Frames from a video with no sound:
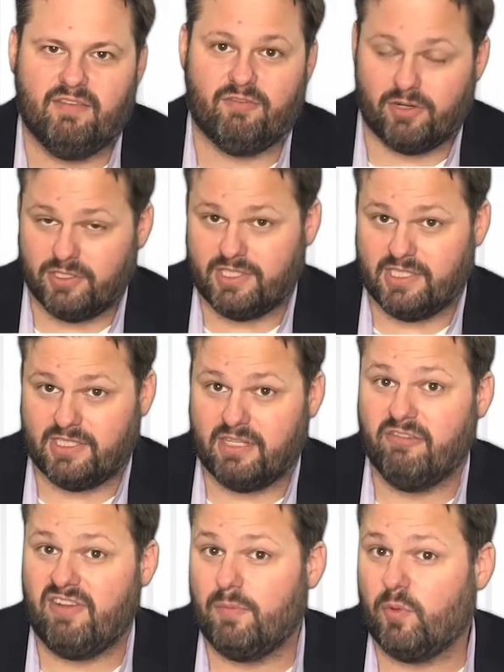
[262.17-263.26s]
versus
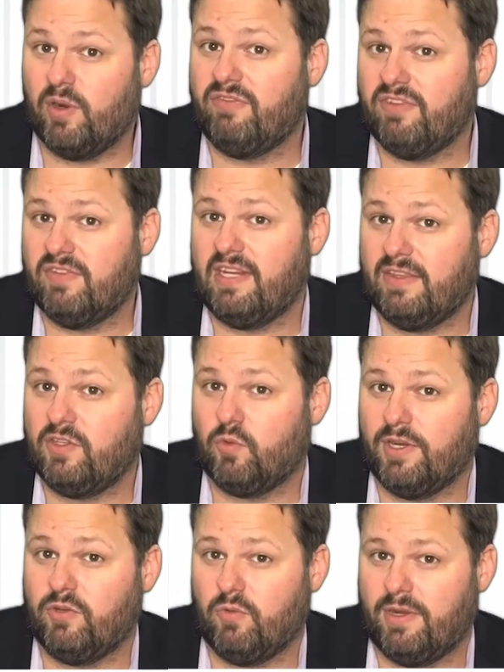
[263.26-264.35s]
February 15th,
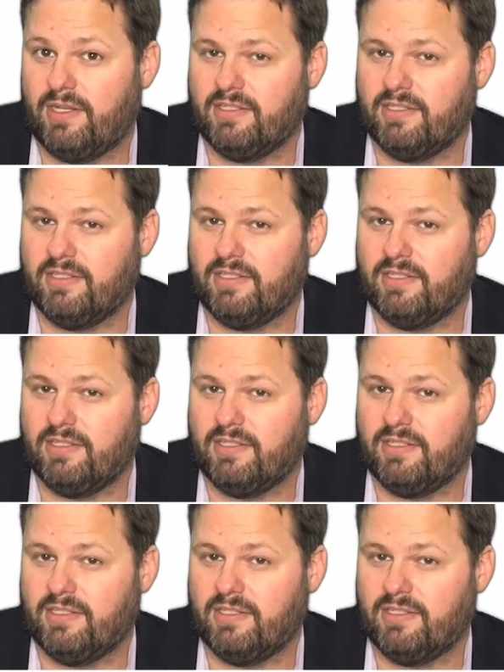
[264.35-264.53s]
2020.